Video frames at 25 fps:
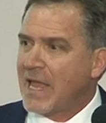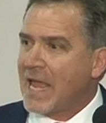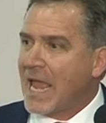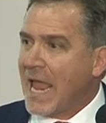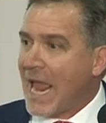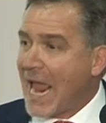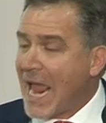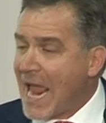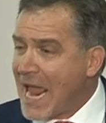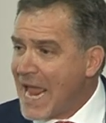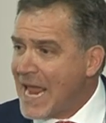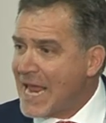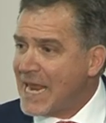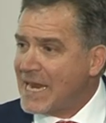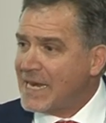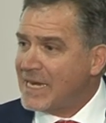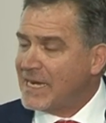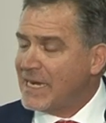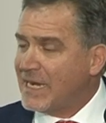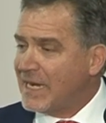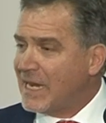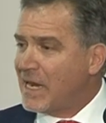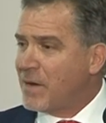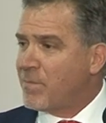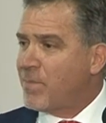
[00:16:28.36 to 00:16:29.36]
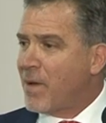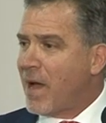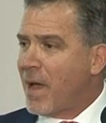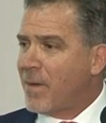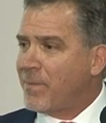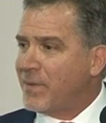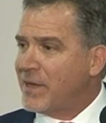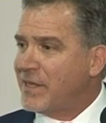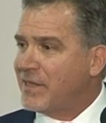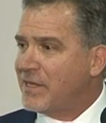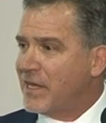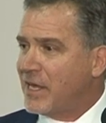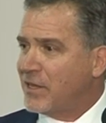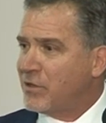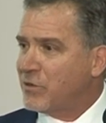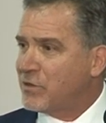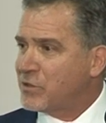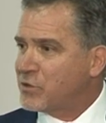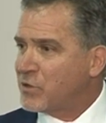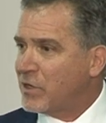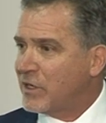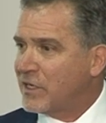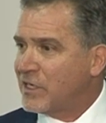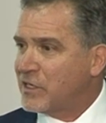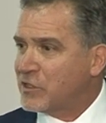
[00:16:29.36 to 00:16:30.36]
And Ilan Pappé and the other
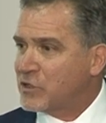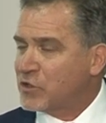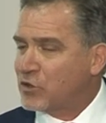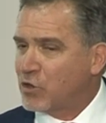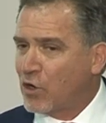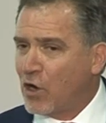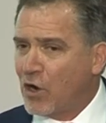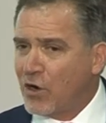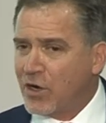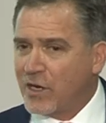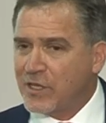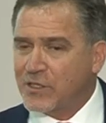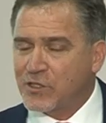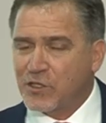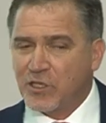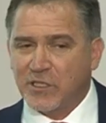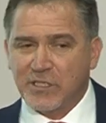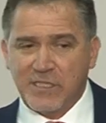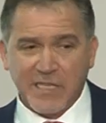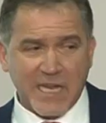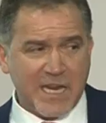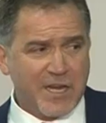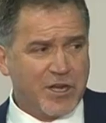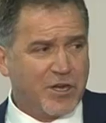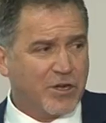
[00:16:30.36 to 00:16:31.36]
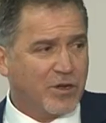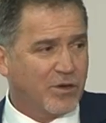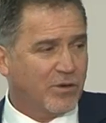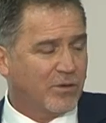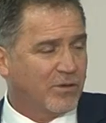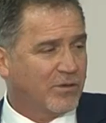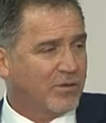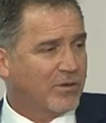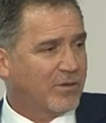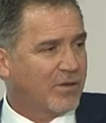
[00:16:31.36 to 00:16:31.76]
Israeli historians continue.